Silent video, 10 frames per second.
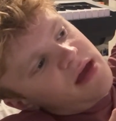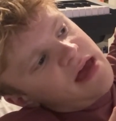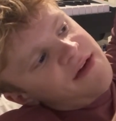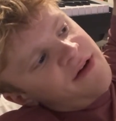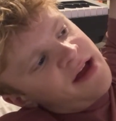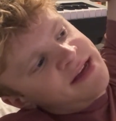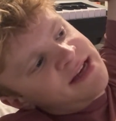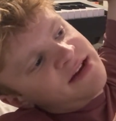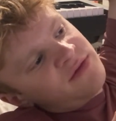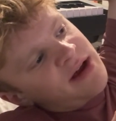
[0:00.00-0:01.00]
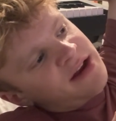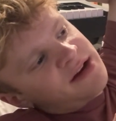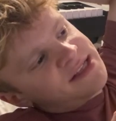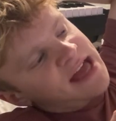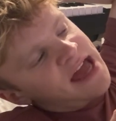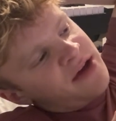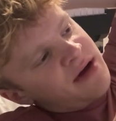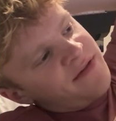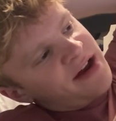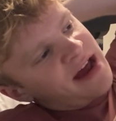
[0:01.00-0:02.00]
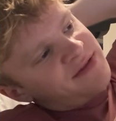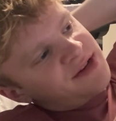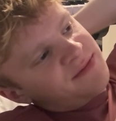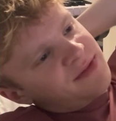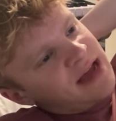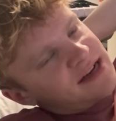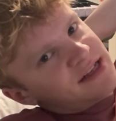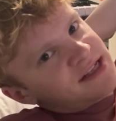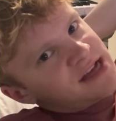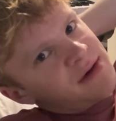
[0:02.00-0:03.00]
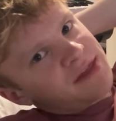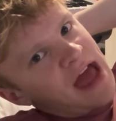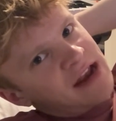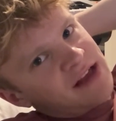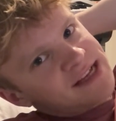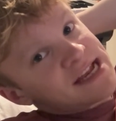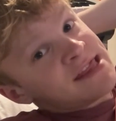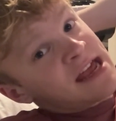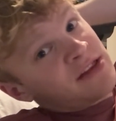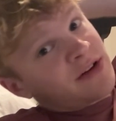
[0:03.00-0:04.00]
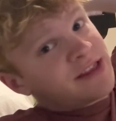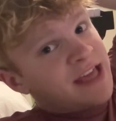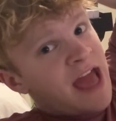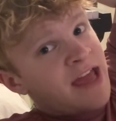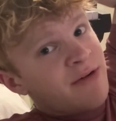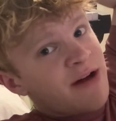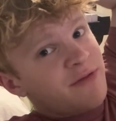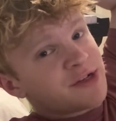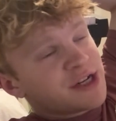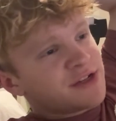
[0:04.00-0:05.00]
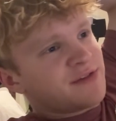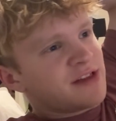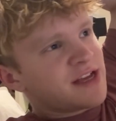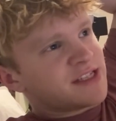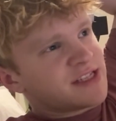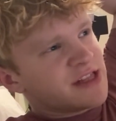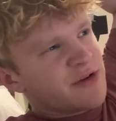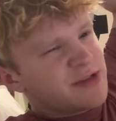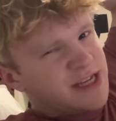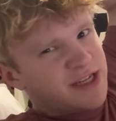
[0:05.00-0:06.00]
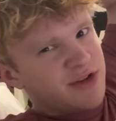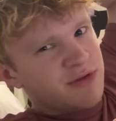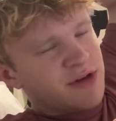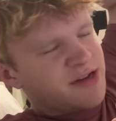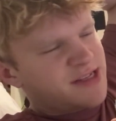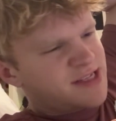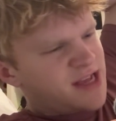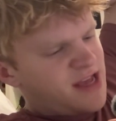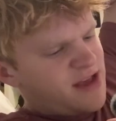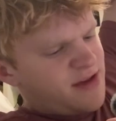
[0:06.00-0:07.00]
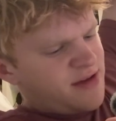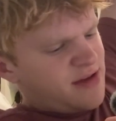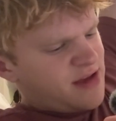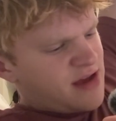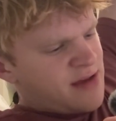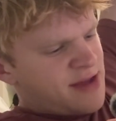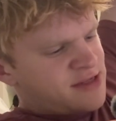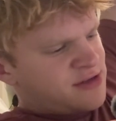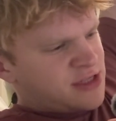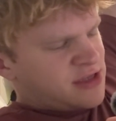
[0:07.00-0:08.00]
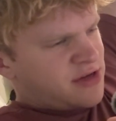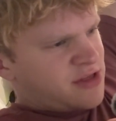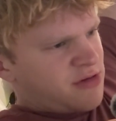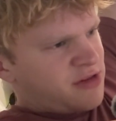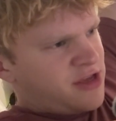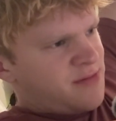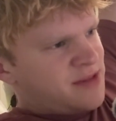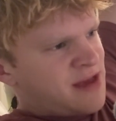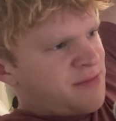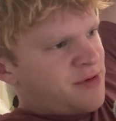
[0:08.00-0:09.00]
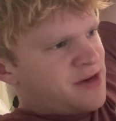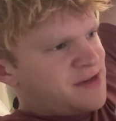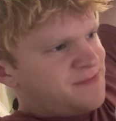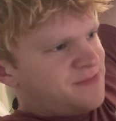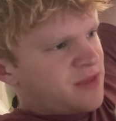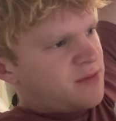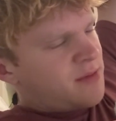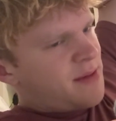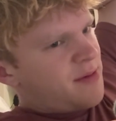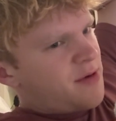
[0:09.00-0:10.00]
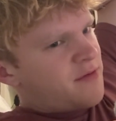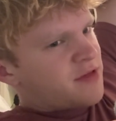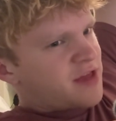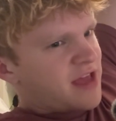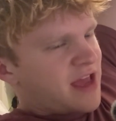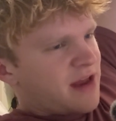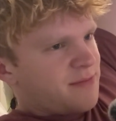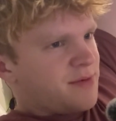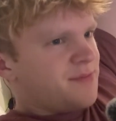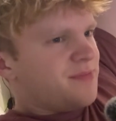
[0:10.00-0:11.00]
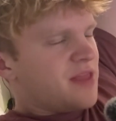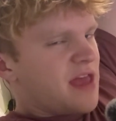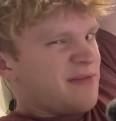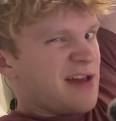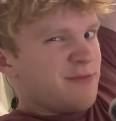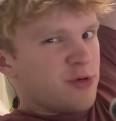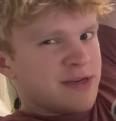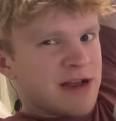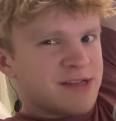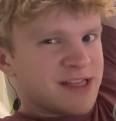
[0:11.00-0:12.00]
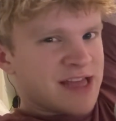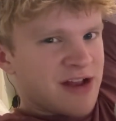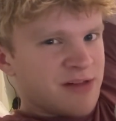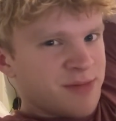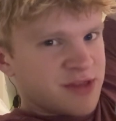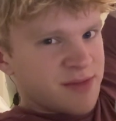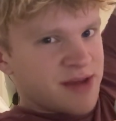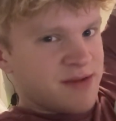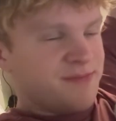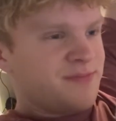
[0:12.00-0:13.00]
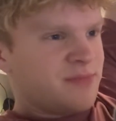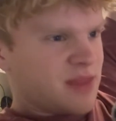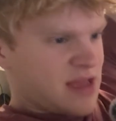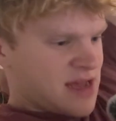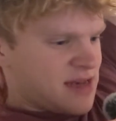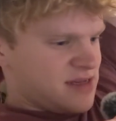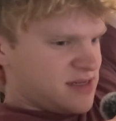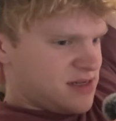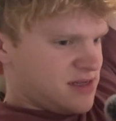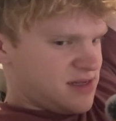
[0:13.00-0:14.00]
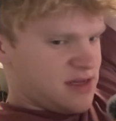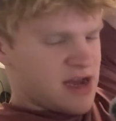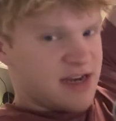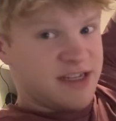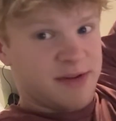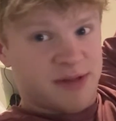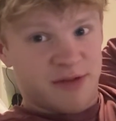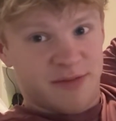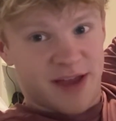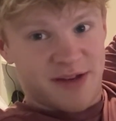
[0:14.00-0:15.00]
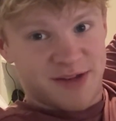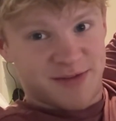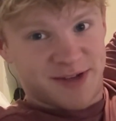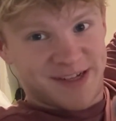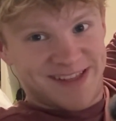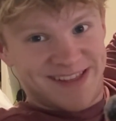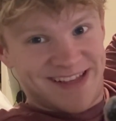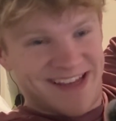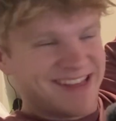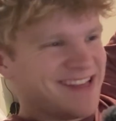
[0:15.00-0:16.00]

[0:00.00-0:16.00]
if I didn't recognize the AUF, I'd have to get to the side with the headlights and then look at the AUF, which I just feel like slow. It's like 2 looks. I may as well just look at the whole cube at that point. But maybe I'm overthinking it. But if I have more doubts like that, I'll put them in. And I need to stop playing with my hair so much.